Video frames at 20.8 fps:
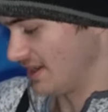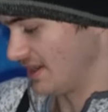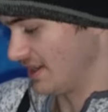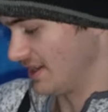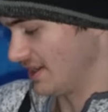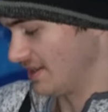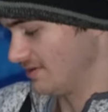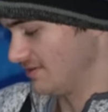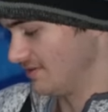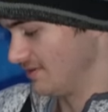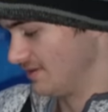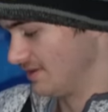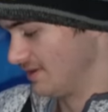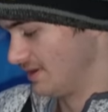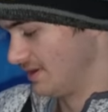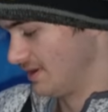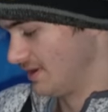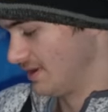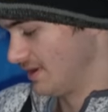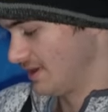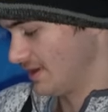
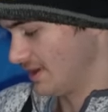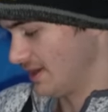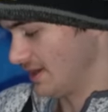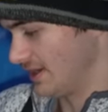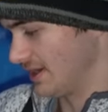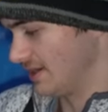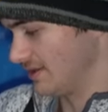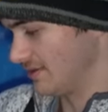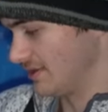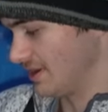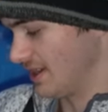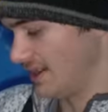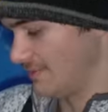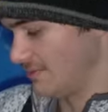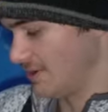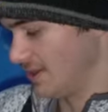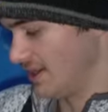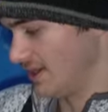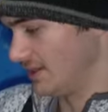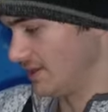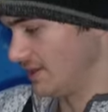Look at another
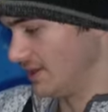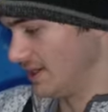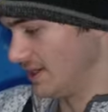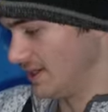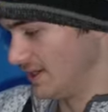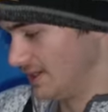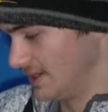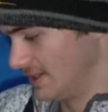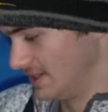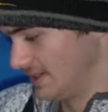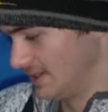camera angle here.